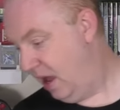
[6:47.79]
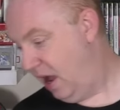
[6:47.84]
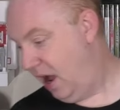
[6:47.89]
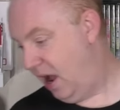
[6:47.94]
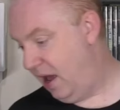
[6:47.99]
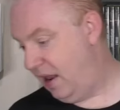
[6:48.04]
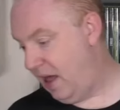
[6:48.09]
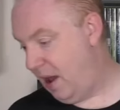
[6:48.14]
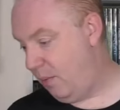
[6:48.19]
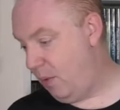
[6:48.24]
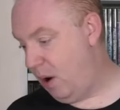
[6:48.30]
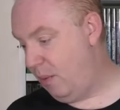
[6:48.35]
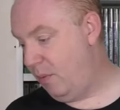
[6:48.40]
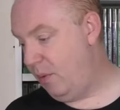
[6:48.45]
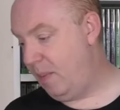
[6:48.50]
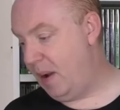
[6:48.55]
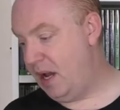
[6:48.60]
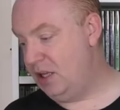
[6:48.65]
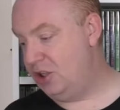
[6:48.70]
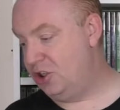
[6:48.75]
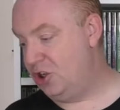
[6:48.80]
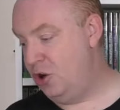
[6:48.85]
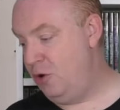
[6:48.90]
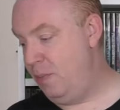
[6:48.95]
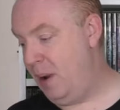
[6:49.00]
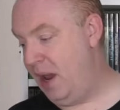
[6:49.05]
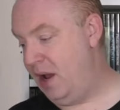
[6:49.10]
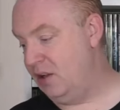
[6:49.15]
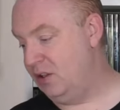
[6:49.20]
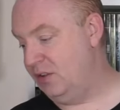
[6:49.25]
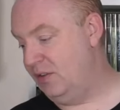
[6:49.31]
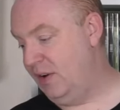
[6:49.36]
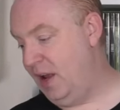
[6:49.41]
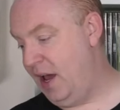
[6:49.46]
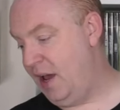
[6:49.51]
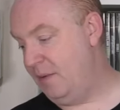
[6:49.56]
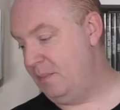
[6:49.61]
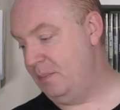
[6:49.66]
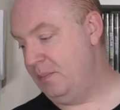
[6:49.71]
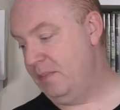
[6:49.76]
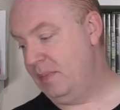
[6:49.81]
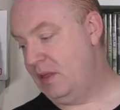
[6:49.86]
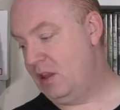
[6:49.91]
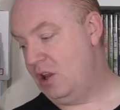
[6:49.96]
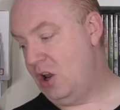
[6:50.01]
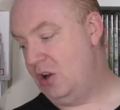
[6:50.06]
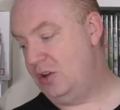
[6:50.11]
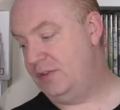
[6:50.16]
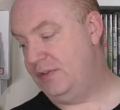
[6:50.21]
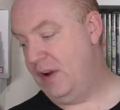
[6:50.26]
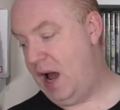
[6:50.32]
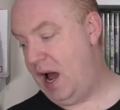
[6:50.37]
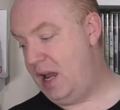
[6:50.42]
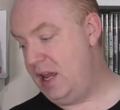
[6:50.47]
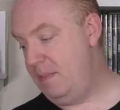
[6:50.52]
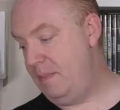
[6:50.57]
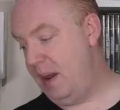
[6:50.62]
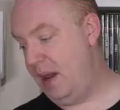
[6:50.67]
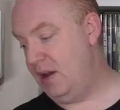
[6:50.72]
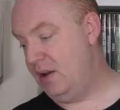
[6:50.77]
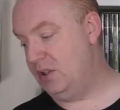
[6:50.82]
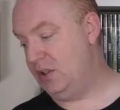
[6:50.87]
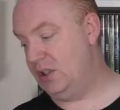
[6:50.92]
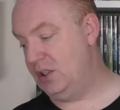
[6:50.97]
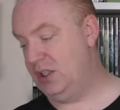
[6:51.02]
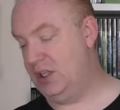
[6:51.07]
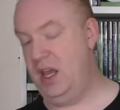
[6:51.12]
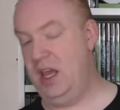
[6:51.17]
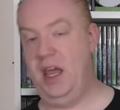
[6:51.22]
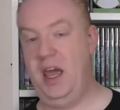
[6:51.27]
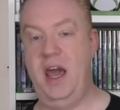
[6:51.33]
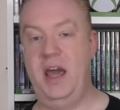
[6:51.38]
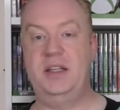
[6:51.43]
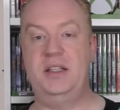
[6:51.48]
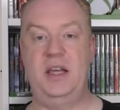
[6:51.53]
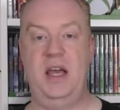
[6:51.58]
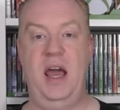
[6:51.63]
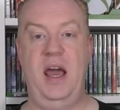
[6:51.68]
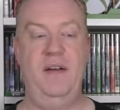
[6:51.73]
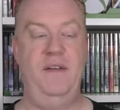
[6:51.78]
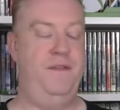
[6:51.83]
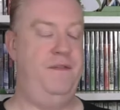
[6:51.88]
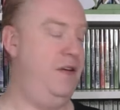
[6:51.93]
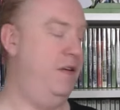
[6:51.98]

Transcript: That one, we paid £2 for that. Goes for £8 at CEX and